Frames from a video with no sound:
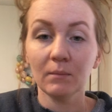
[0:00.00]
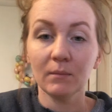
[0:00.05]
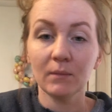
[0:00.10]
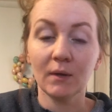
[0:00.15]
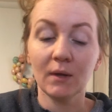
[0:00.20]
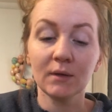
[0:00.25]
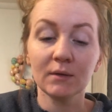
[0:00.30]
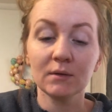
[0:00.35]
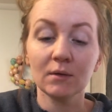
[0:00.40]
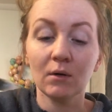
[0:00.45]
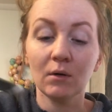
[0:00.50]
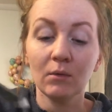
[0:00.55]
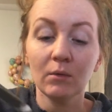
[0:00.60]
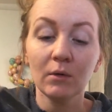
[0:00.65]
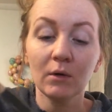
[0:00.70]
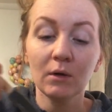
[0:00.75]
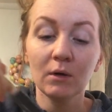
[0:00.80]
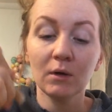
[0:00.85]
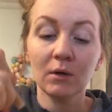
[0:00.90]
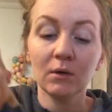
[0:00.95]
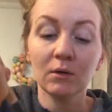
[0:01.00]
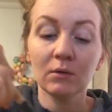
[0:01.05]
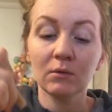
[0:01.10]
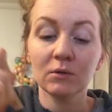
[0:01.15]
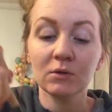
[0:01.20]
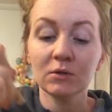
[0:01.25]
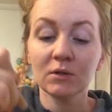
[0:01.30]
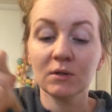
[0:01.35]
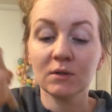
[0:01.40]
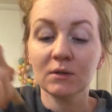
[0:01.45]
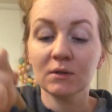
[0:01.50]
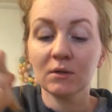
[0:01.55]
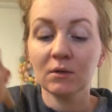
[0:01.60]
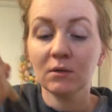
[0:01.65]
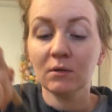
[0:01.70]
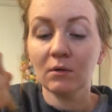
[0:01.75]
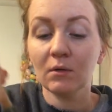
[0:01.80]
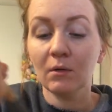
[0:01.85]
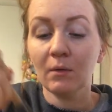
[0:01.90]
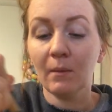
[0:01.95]
That's all we're gonna do, is just
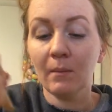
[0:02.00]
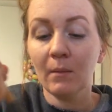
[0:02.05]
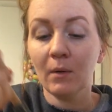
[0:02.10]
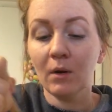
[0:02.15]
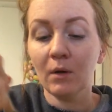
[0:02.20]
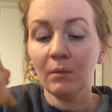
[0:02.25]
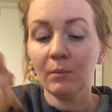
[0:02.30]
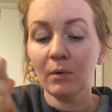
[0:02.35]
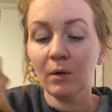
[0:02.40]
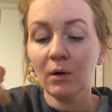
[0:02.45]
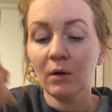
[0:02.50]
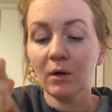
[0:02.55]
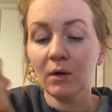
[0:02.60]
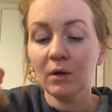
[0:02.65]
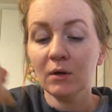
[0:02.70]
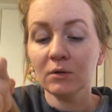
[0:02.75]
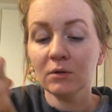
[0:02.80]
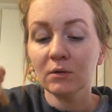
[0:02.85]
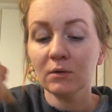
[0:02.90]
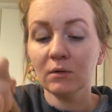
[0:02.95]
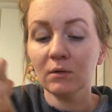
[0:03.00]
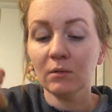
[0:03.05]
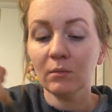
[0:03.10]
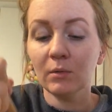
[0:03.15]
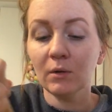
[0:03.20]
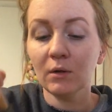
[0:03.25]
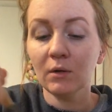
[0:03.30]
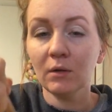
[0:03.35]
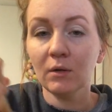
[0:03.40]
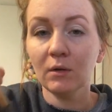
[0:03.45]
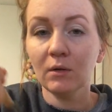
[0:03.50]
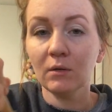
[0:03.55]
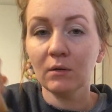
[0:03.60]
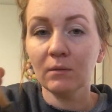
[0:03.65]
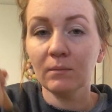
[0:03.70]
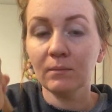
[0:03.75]
Mod Podge a little bit.